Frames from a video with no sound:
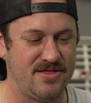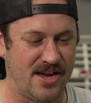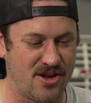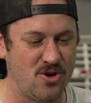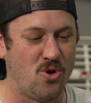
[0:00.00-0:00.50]

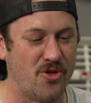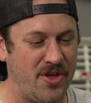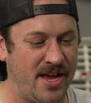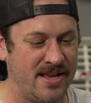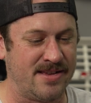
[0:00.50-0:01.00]
The cool
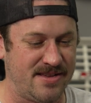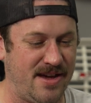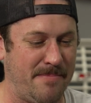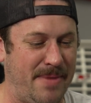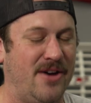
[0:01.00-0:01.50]
thing
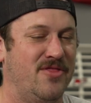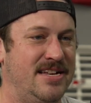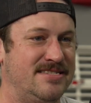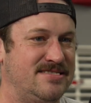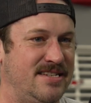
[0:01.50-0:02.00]
about
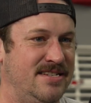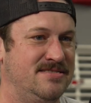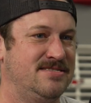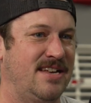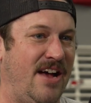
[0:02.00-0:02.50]
this
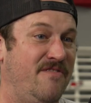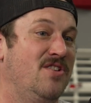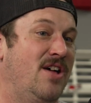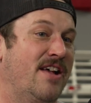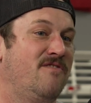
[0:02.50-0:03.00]
is I
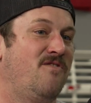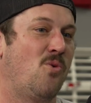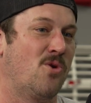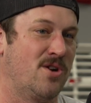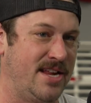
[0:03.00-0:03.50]
feel like
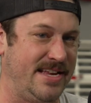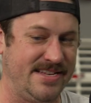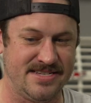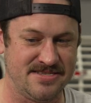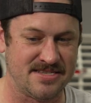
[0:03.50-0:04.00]
Ford
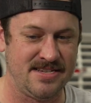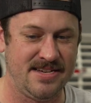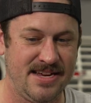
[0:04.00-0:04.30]
is